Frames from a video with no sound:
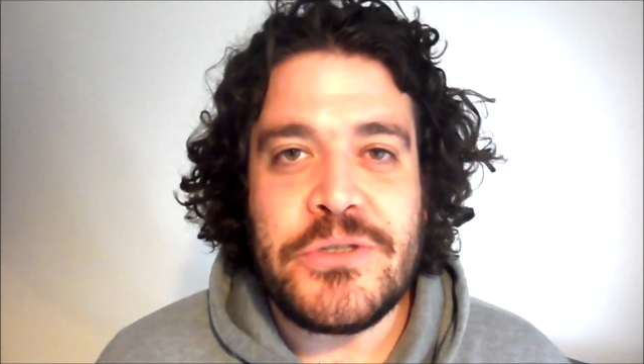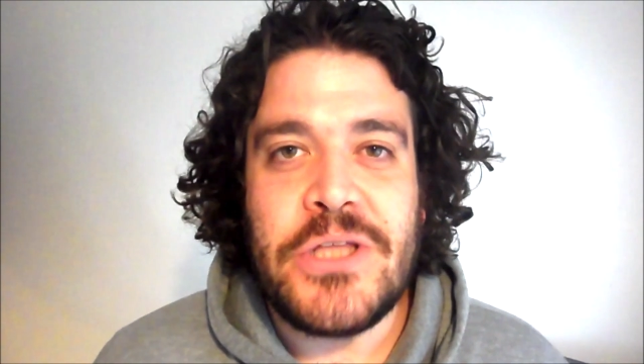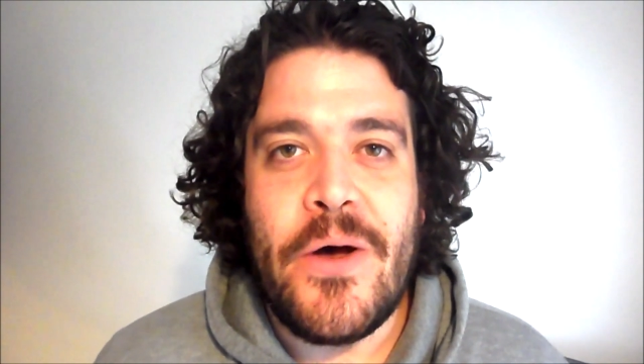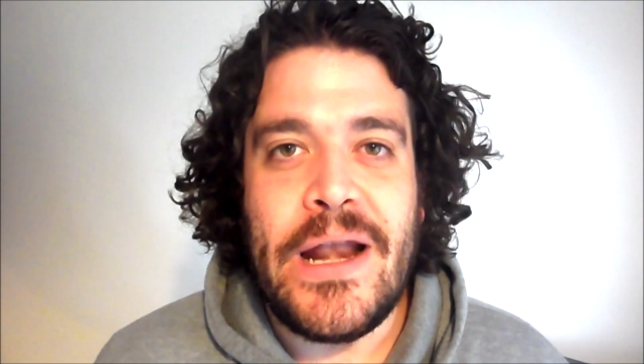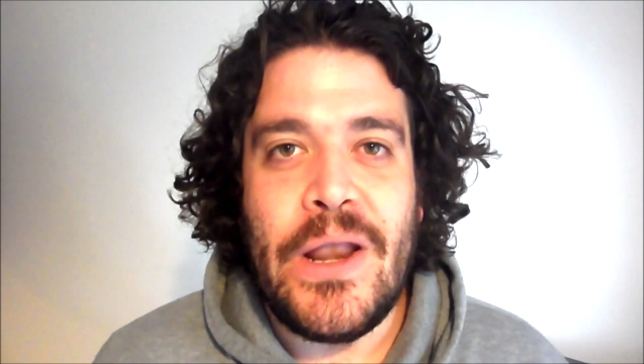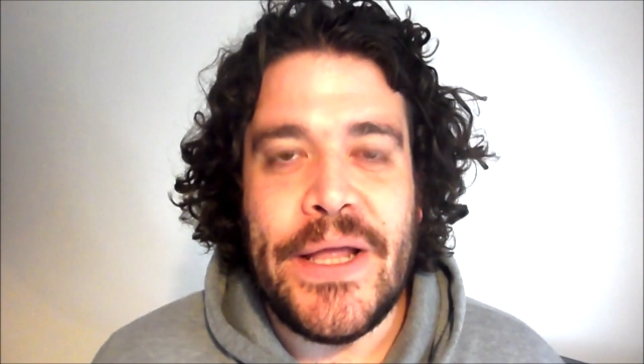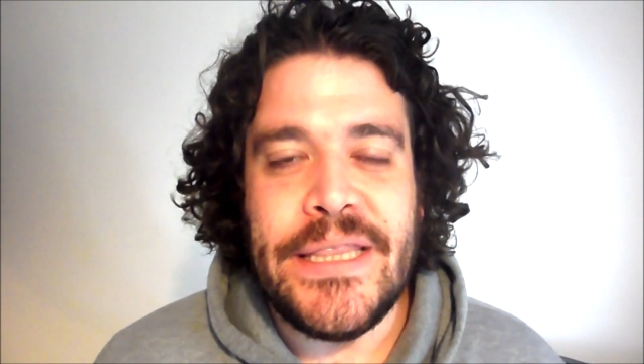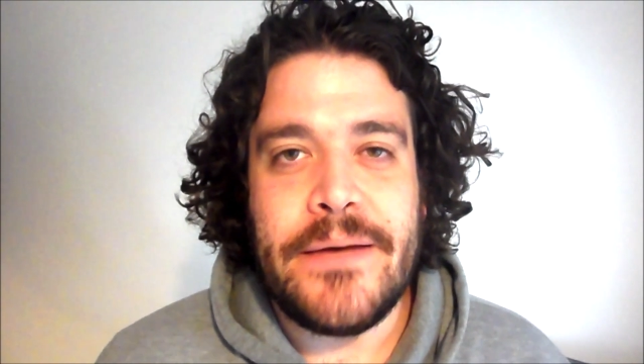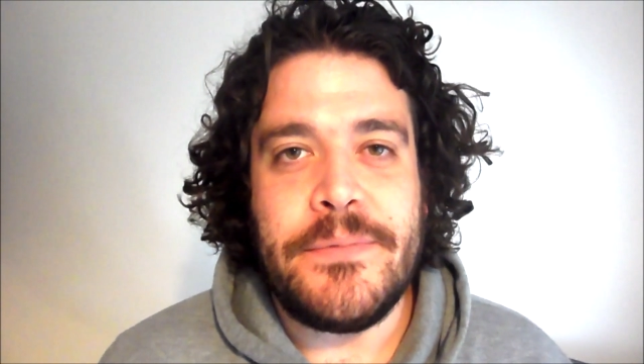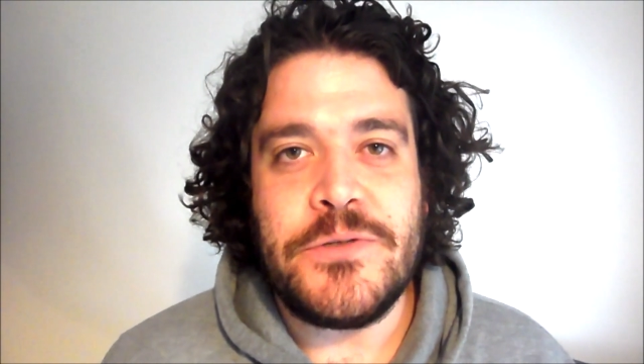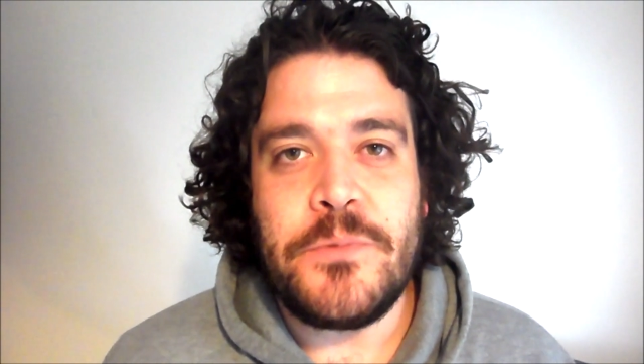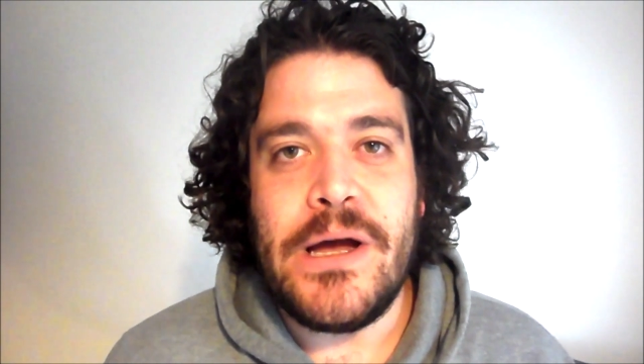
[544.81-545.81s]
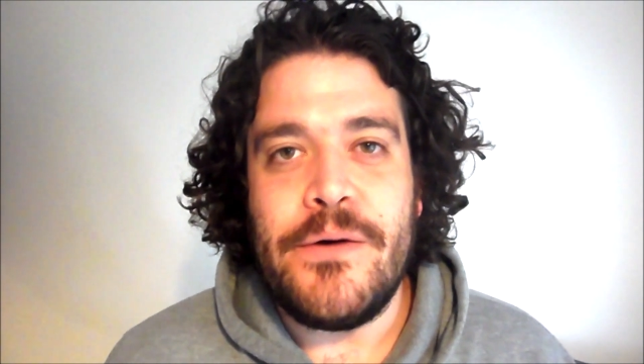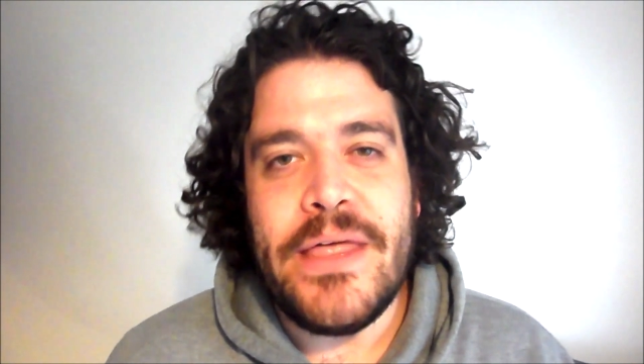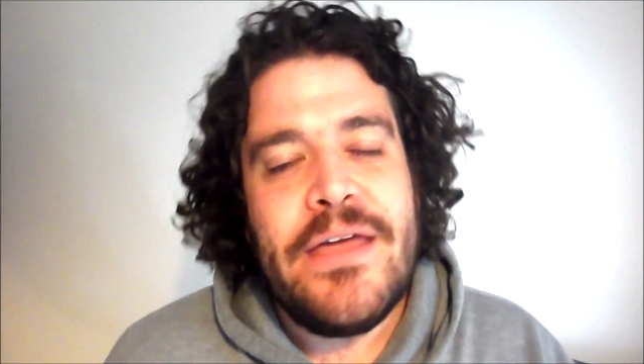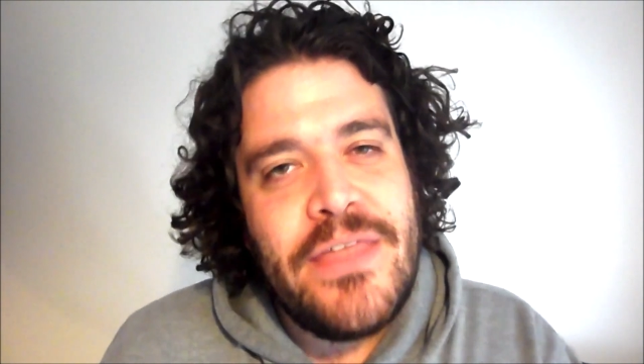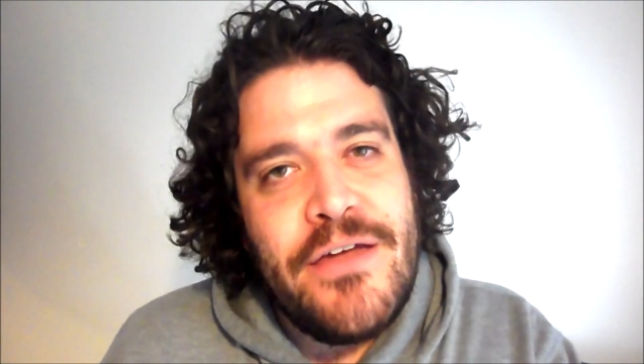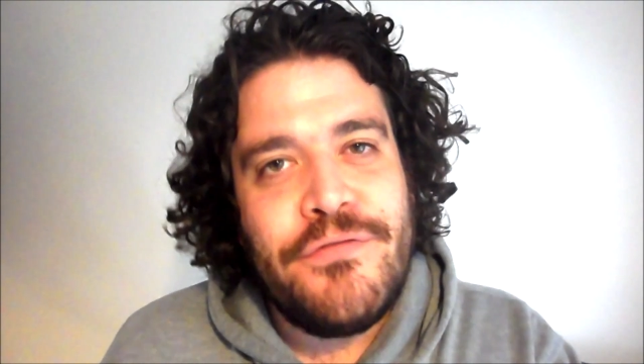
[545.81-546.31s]
Stine lined up as well.
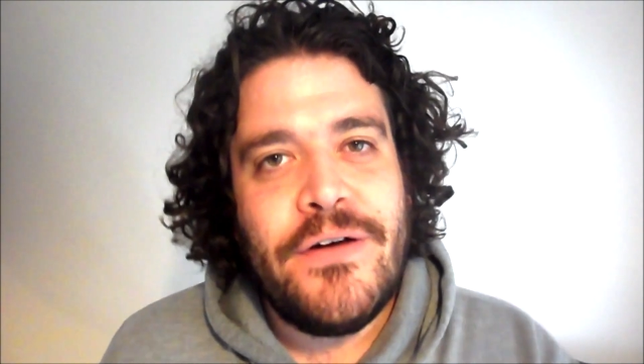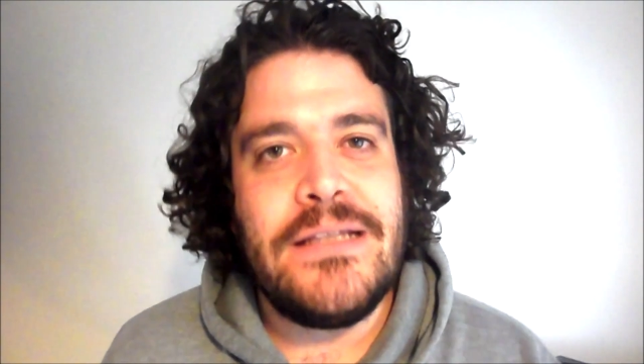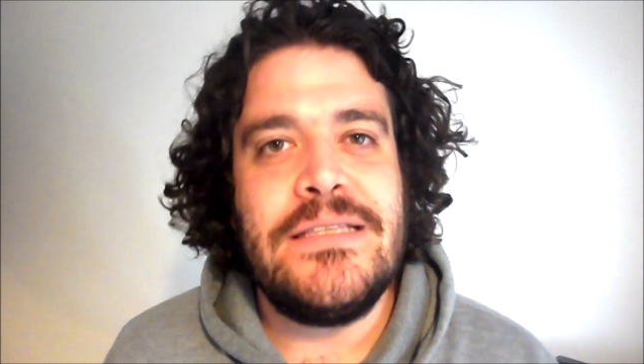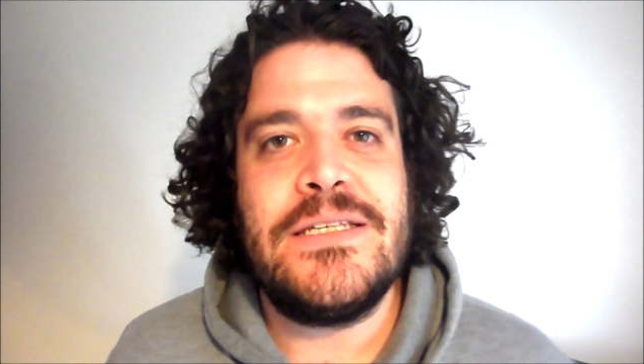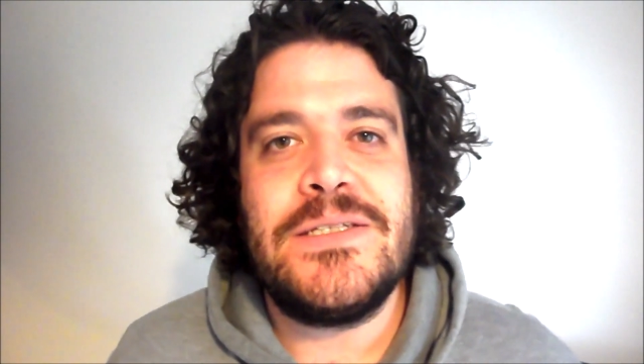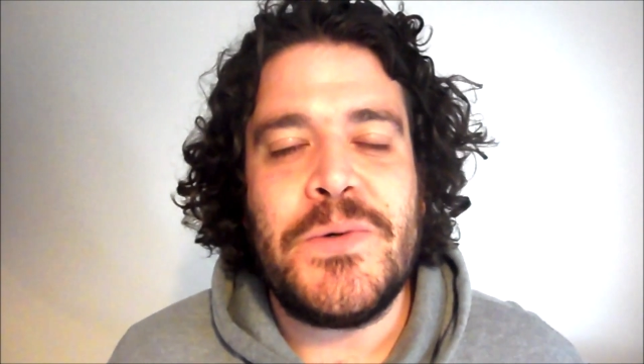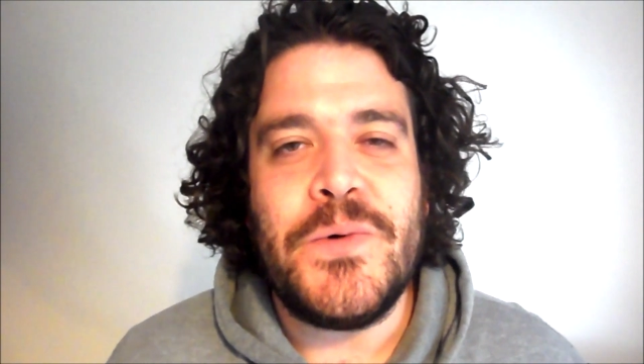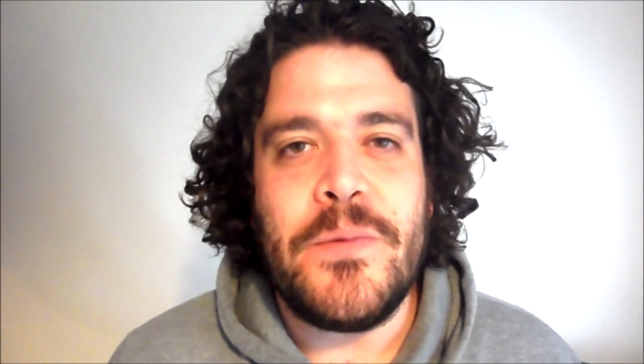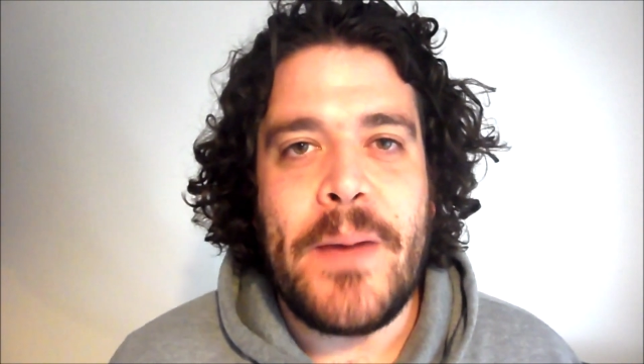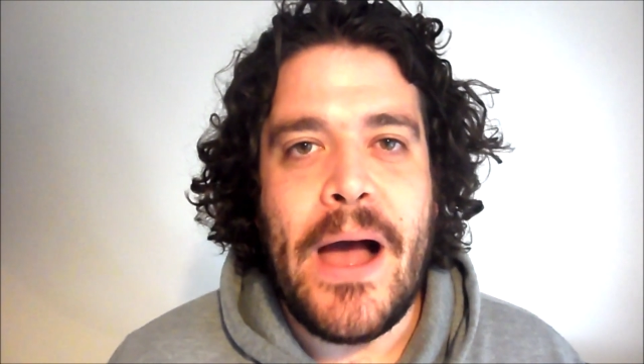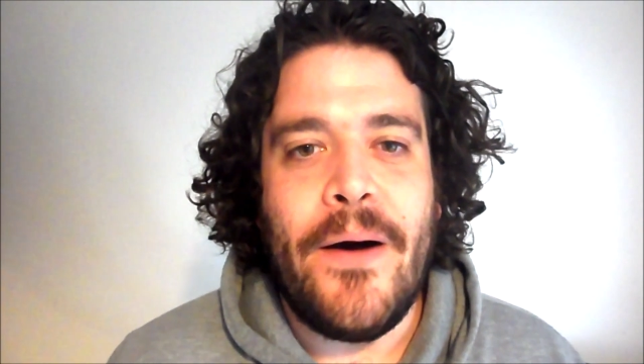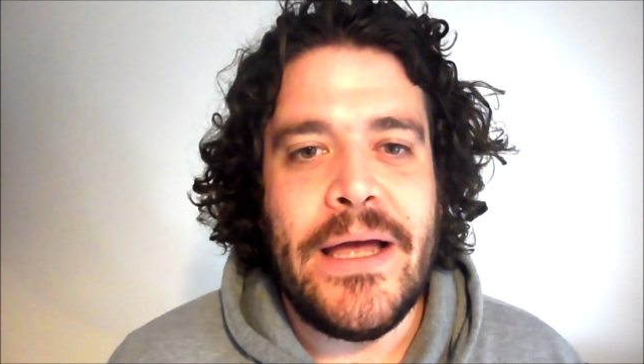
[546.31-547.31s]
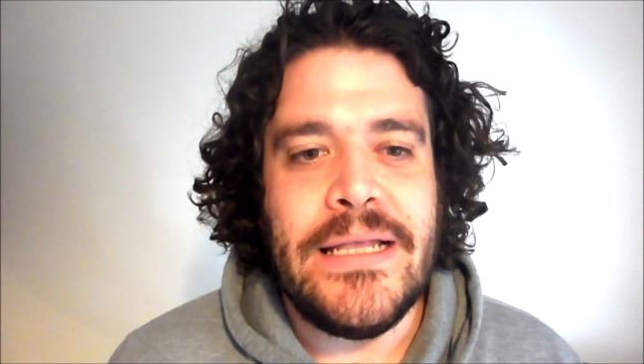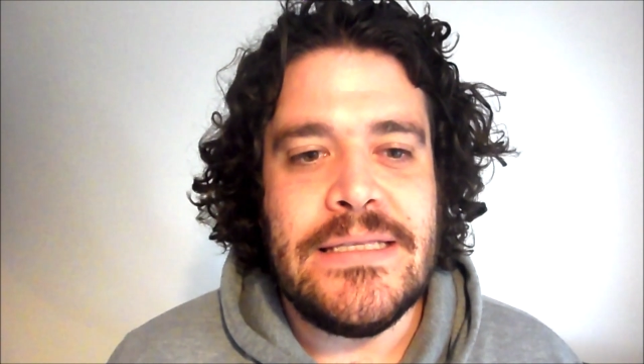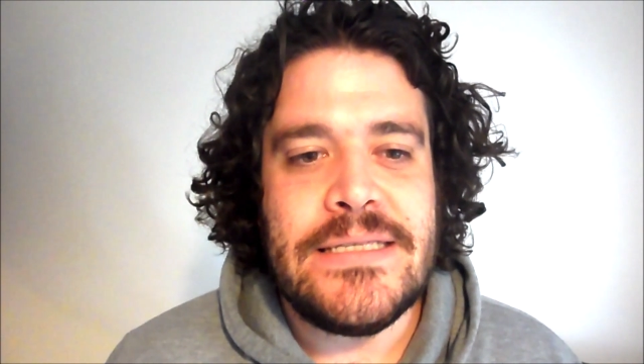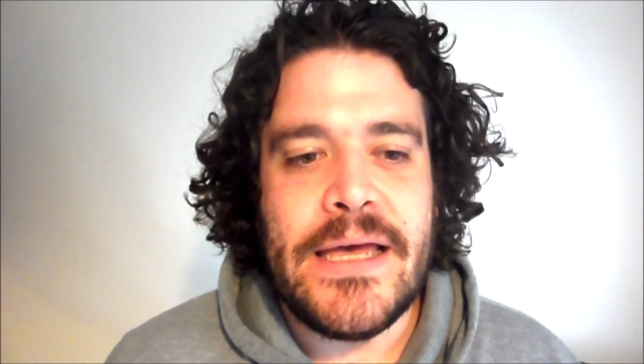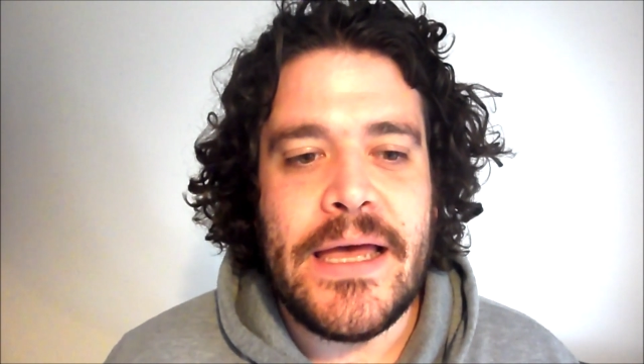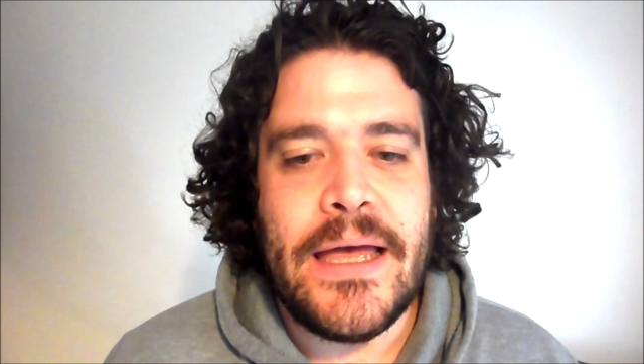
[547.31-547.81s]
They're, they're fun to talk about,
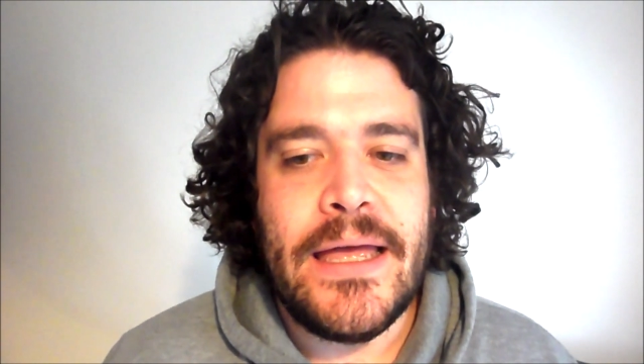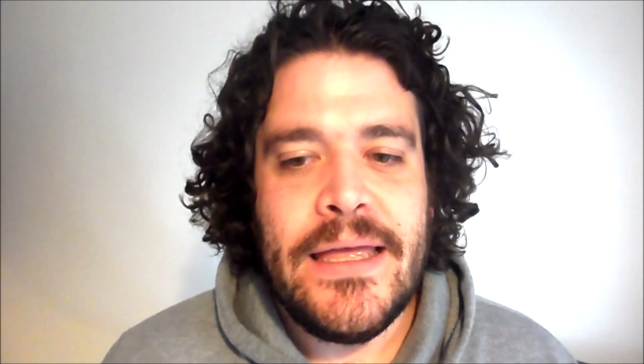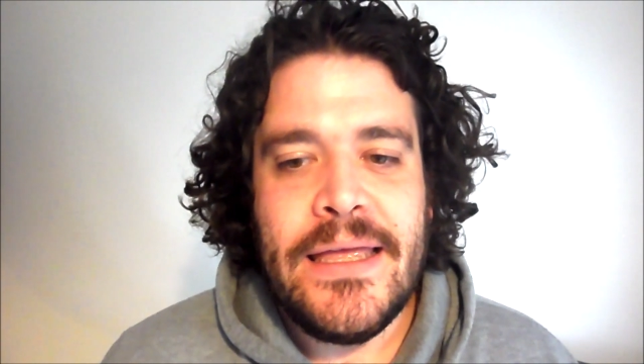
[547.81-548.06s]
and uh,